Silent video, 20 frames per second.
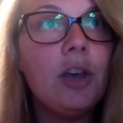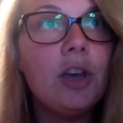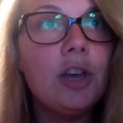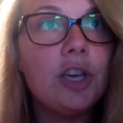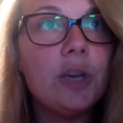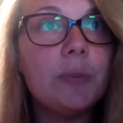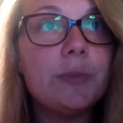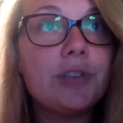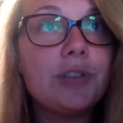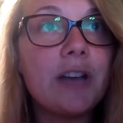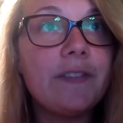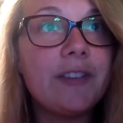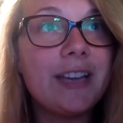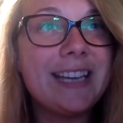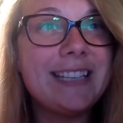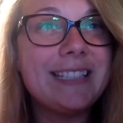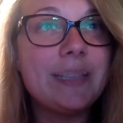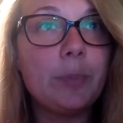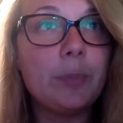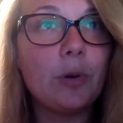Human
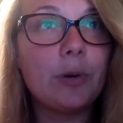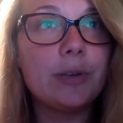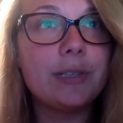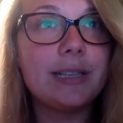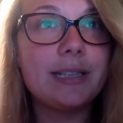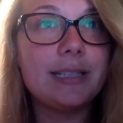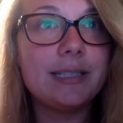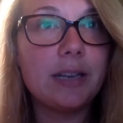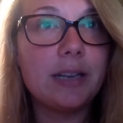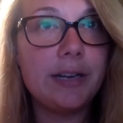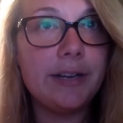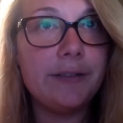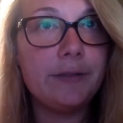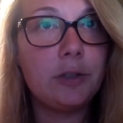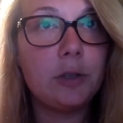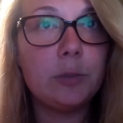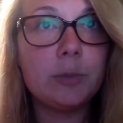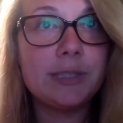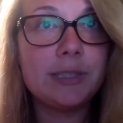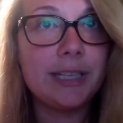trafficking is important to the study of
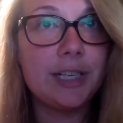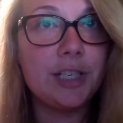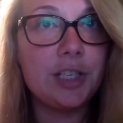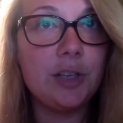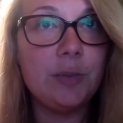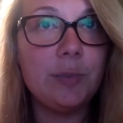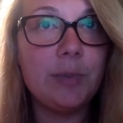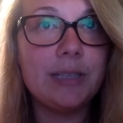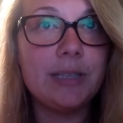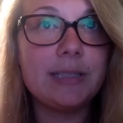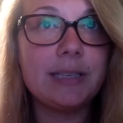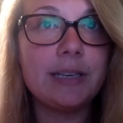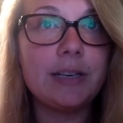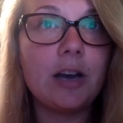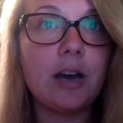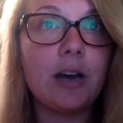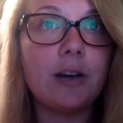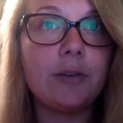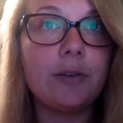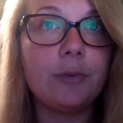globalization because it
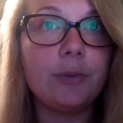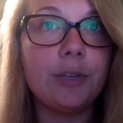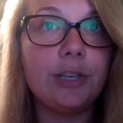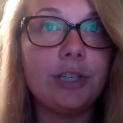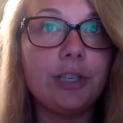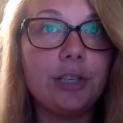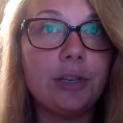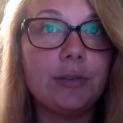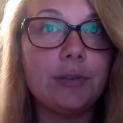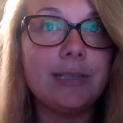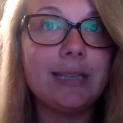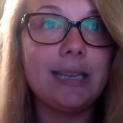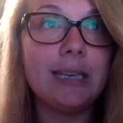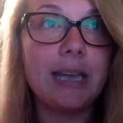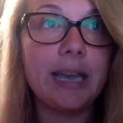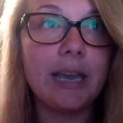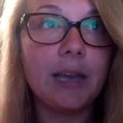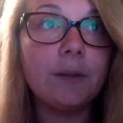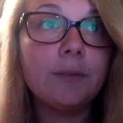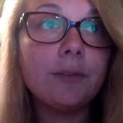not only shows the
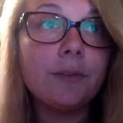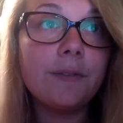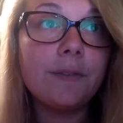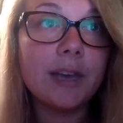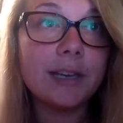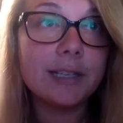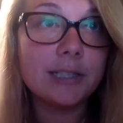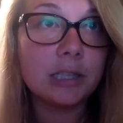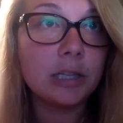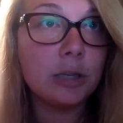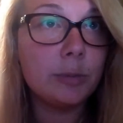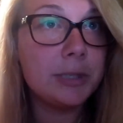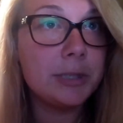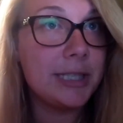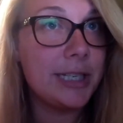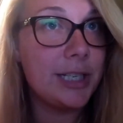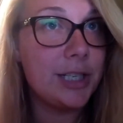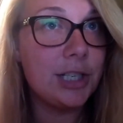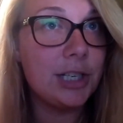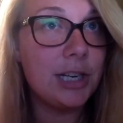negative effects
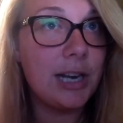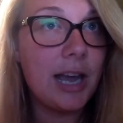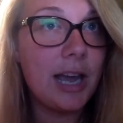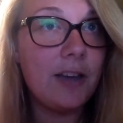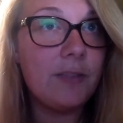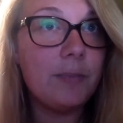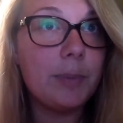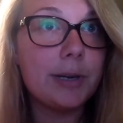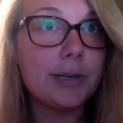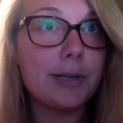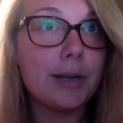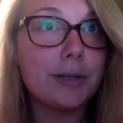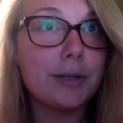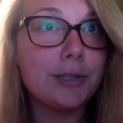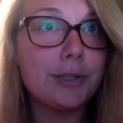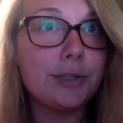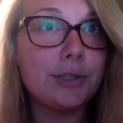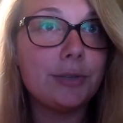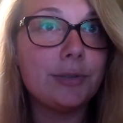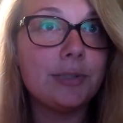globalization can have, but it
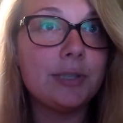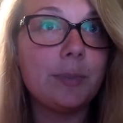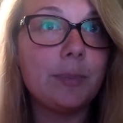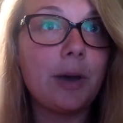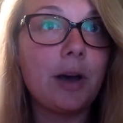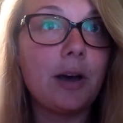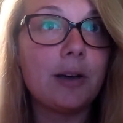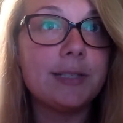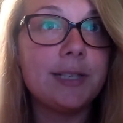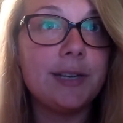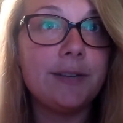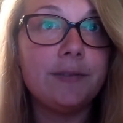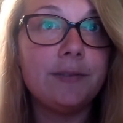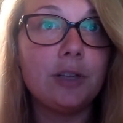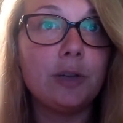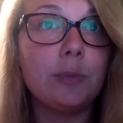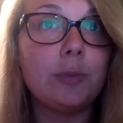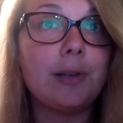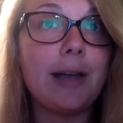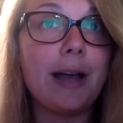also shows the positive
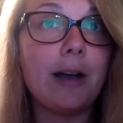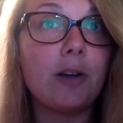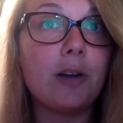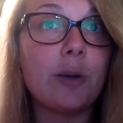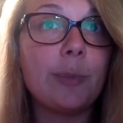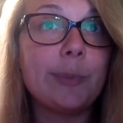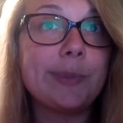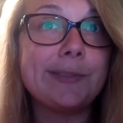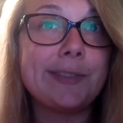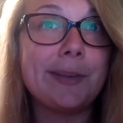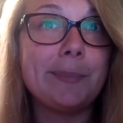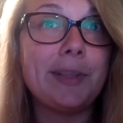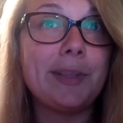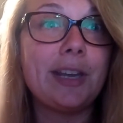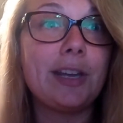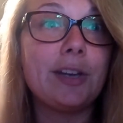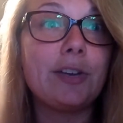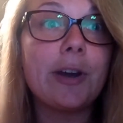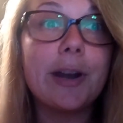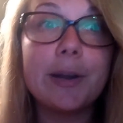global outcomes of something
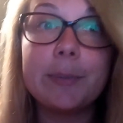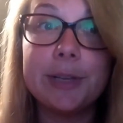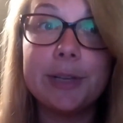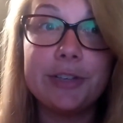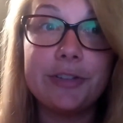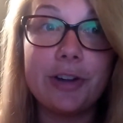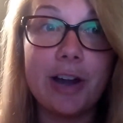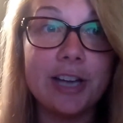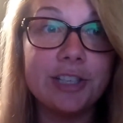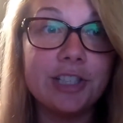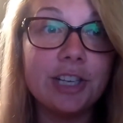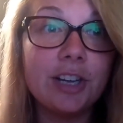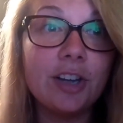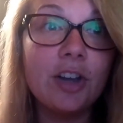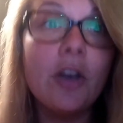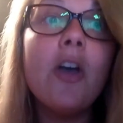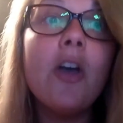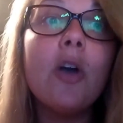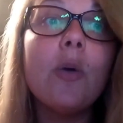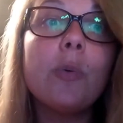incredibly tragic,
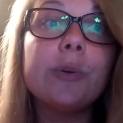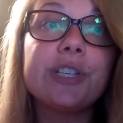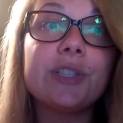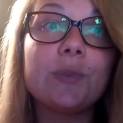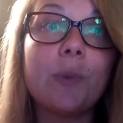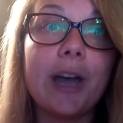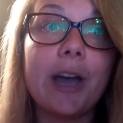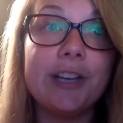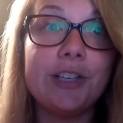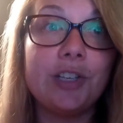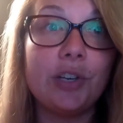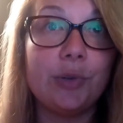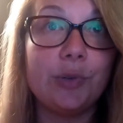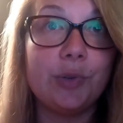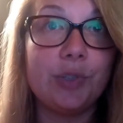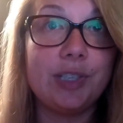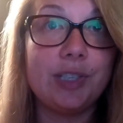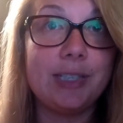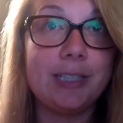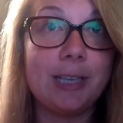which is why I
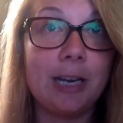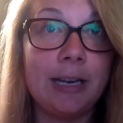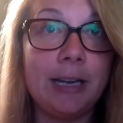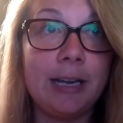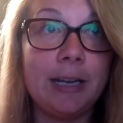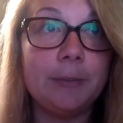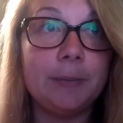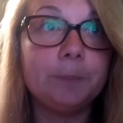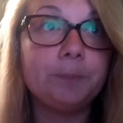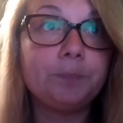chose to study it.